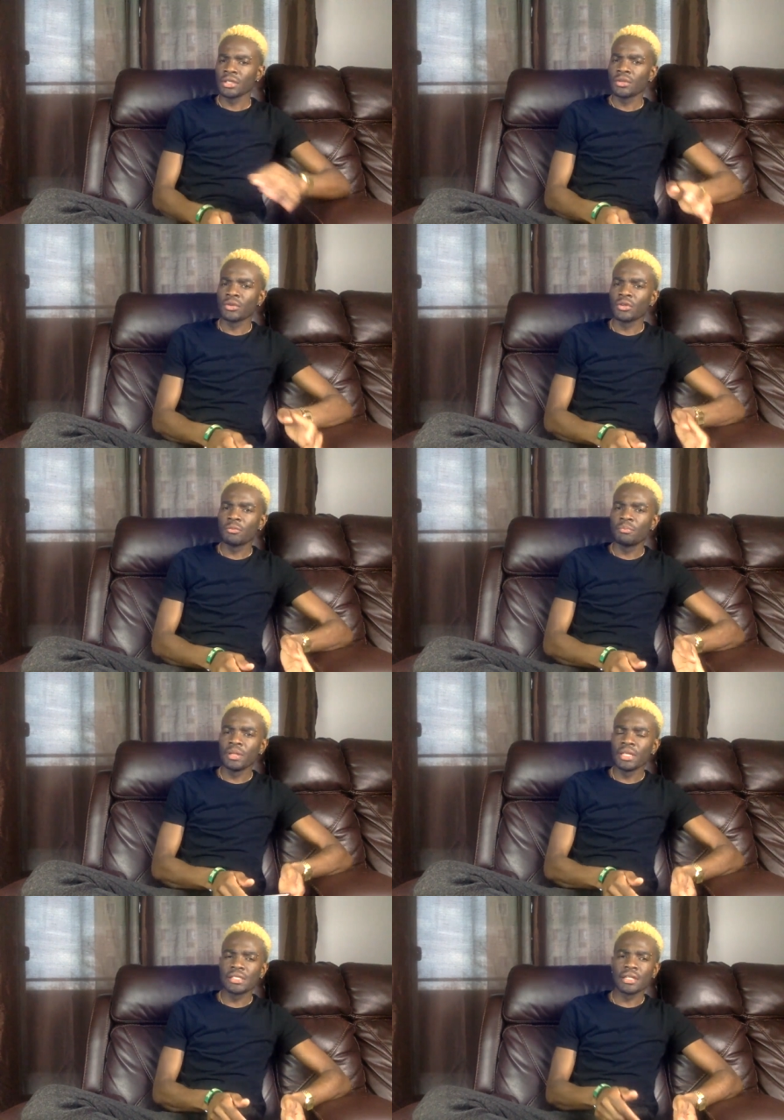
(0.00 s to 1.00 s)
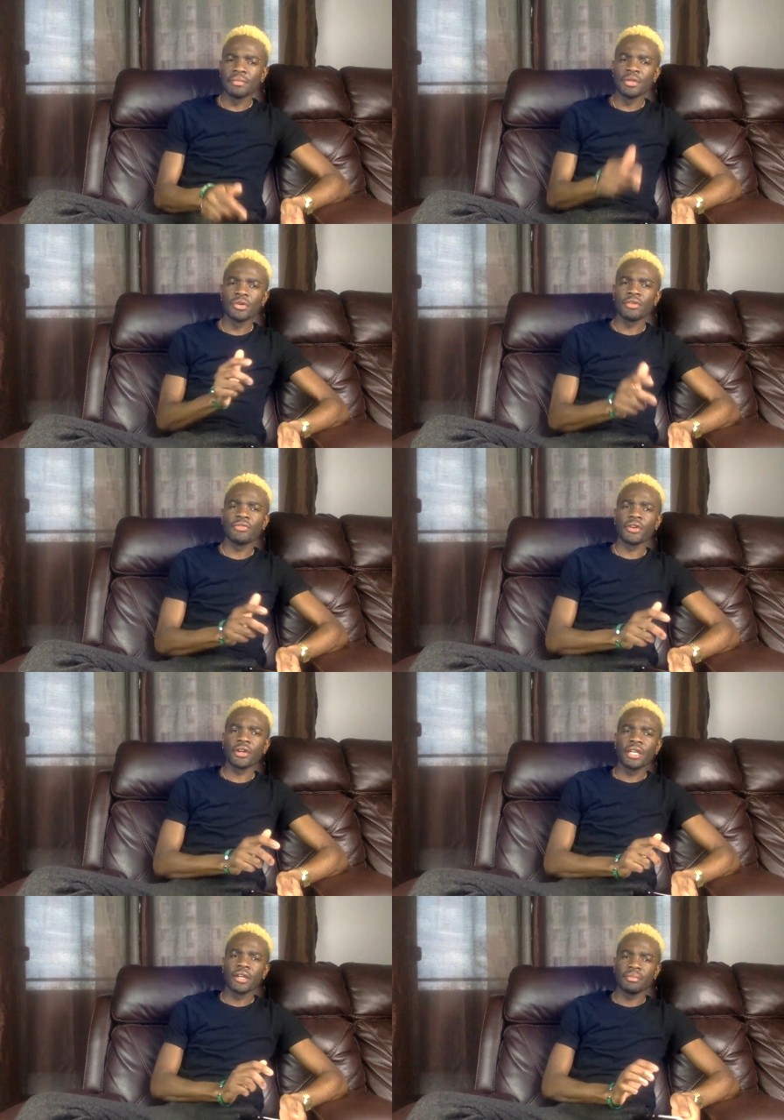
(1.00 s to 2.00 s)
could you please let me know if you're
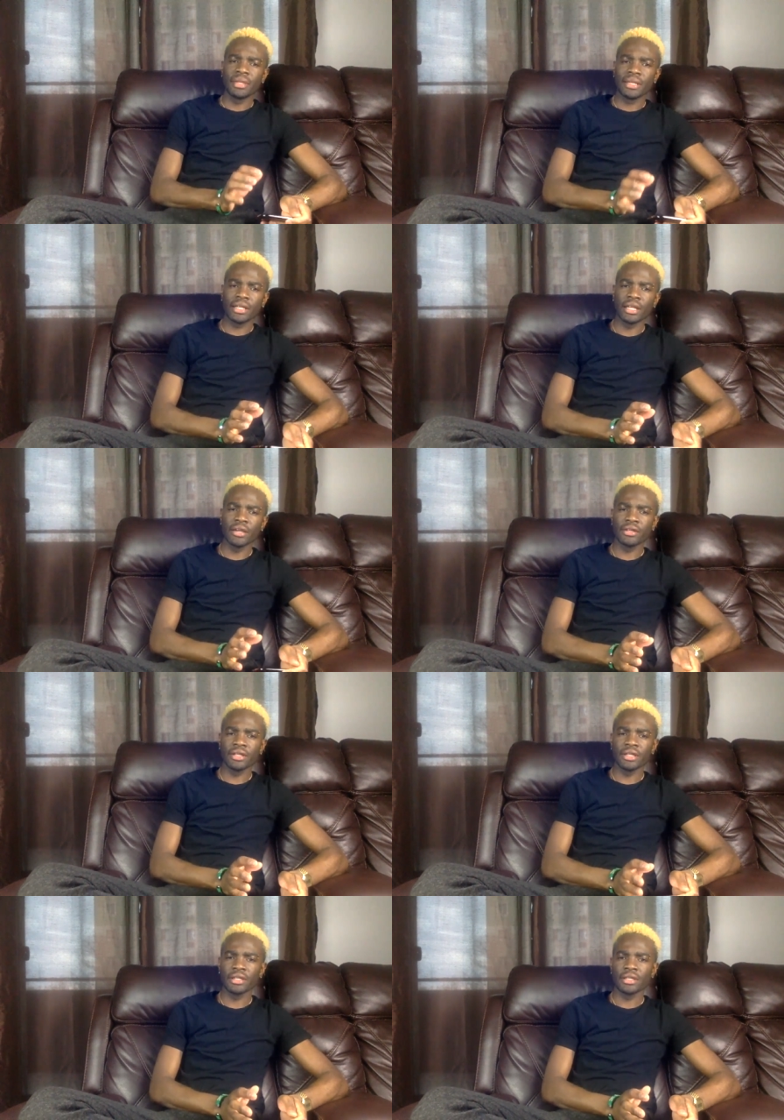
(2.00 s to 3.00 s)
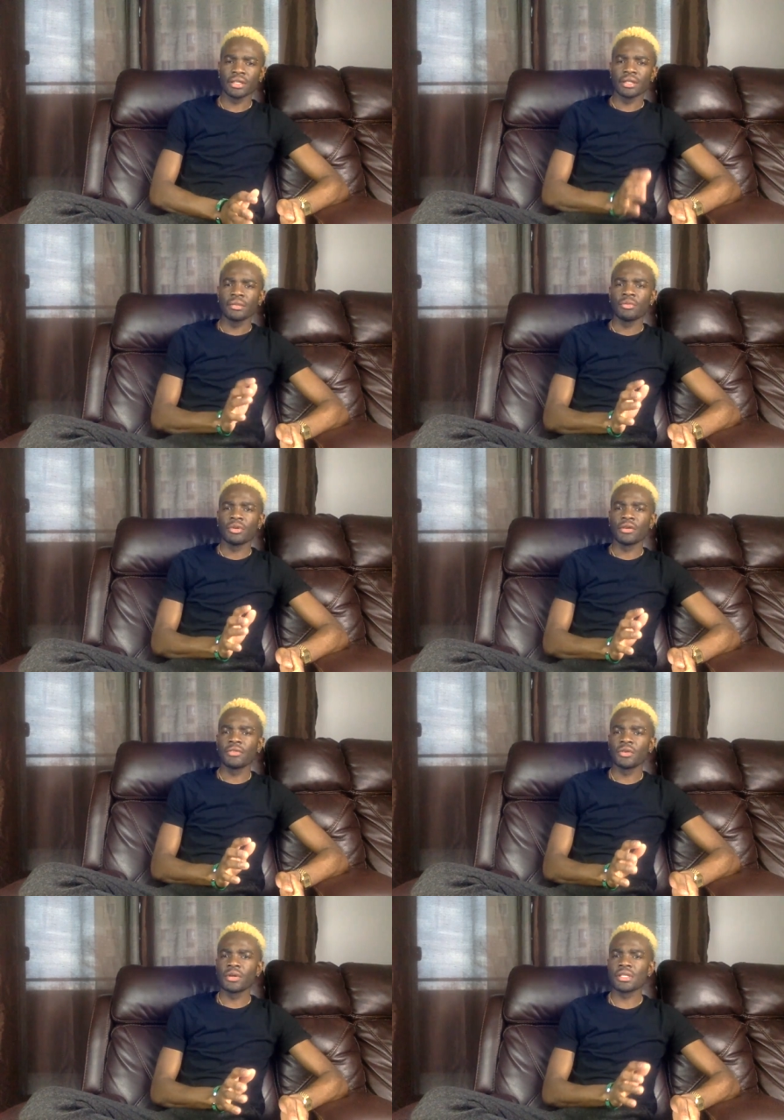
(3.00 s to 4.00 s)
hearing me clearly? Want to
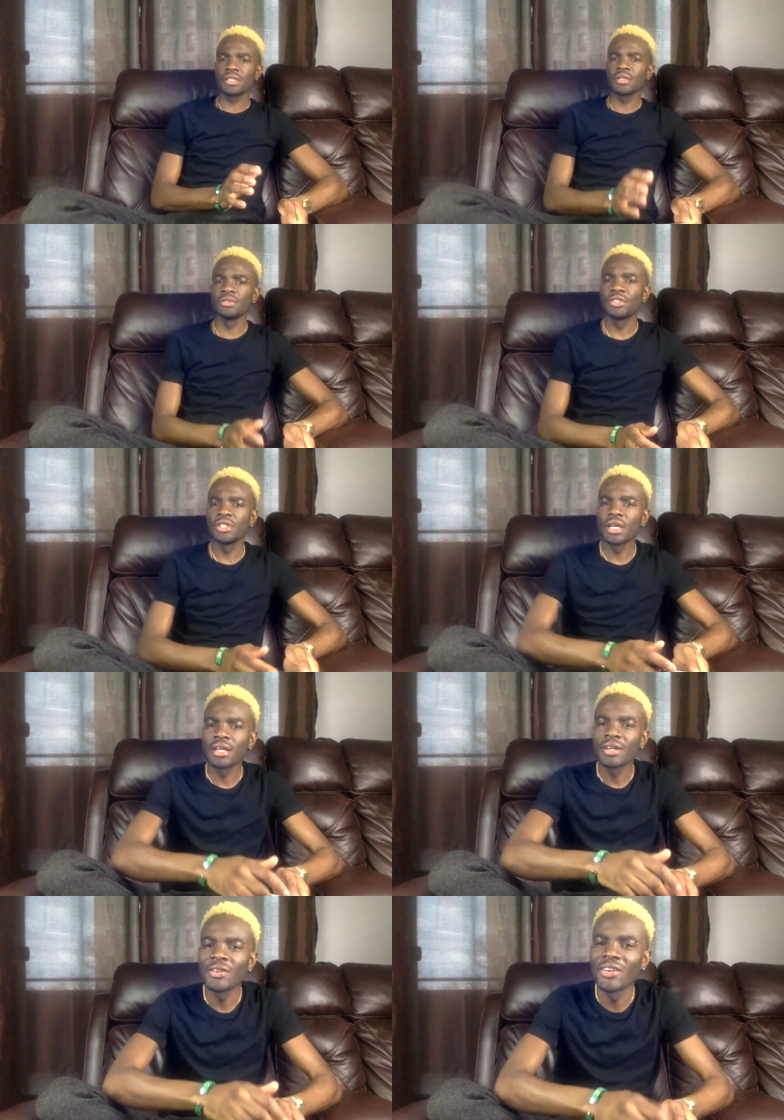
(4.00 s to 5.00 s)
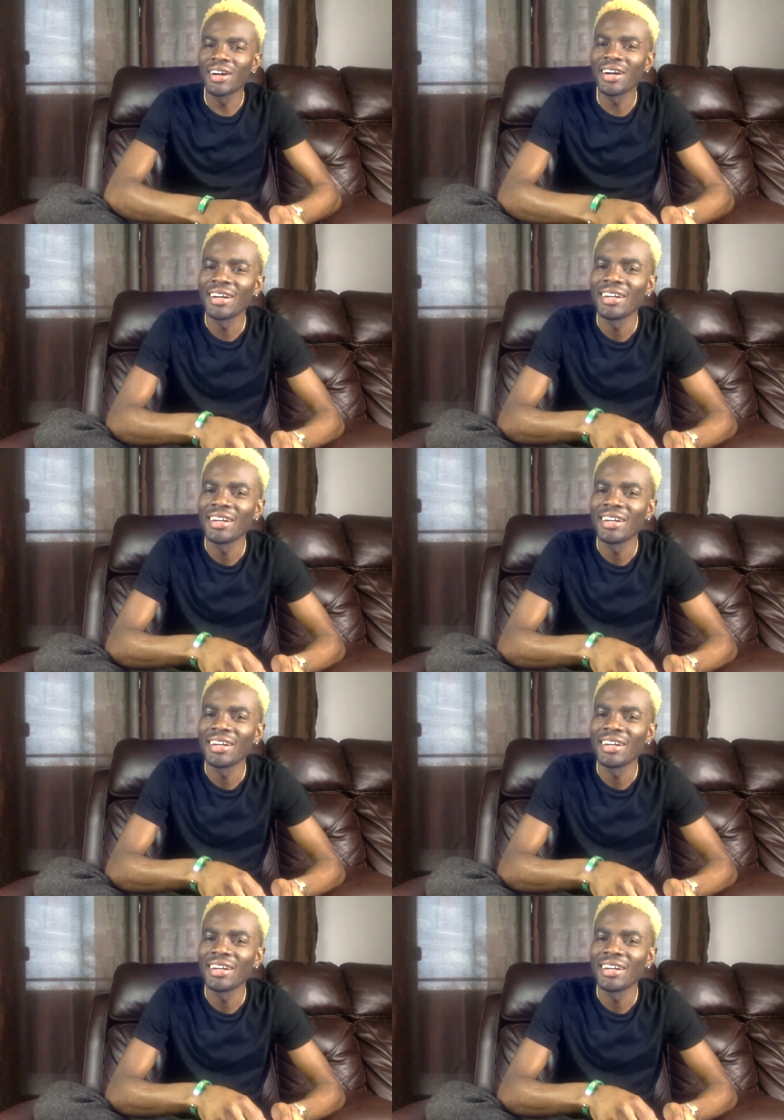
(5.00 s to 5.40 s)
do a sound check? Oh,